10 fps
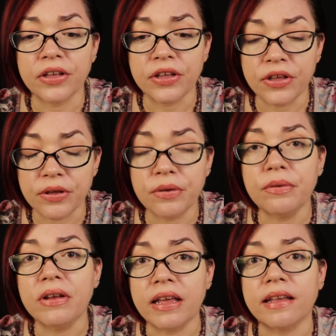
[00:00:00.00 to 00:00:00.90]
You
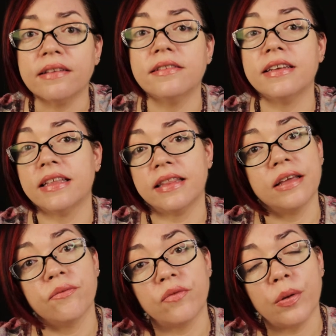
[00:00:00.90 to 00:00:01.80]
need to get the
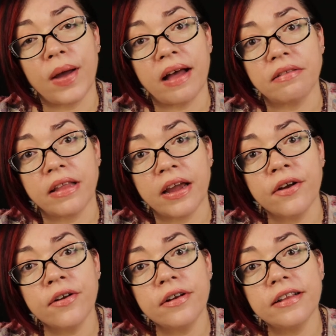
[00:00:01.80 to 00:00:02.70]
info out
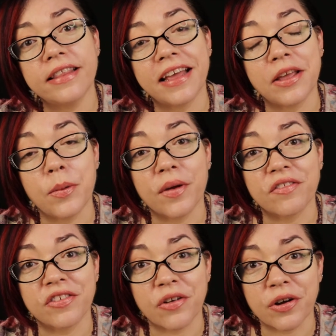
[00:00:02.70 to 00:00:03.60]
there that you have
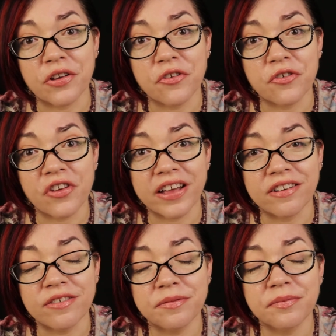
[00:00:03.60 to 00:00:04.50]
started your
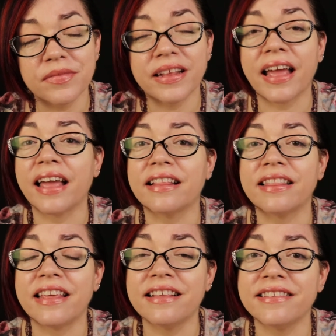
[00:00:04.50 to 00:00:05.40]
channel, and
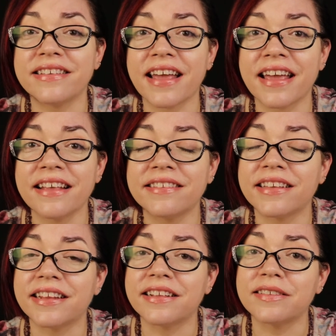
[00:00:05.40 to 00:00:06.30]
these days
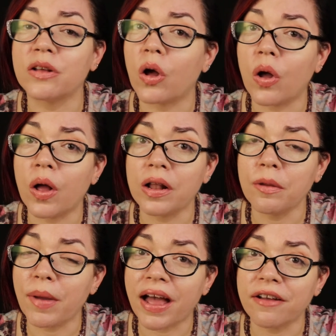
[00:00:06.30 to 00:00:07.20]
it is all
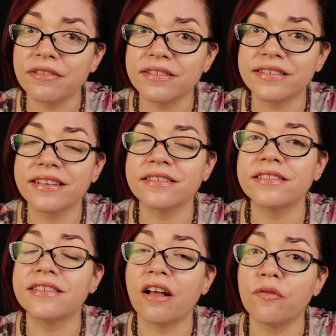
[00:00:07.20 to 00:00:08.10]
about
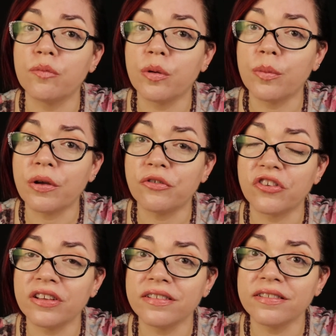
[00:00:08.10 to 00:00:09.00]
self-promotion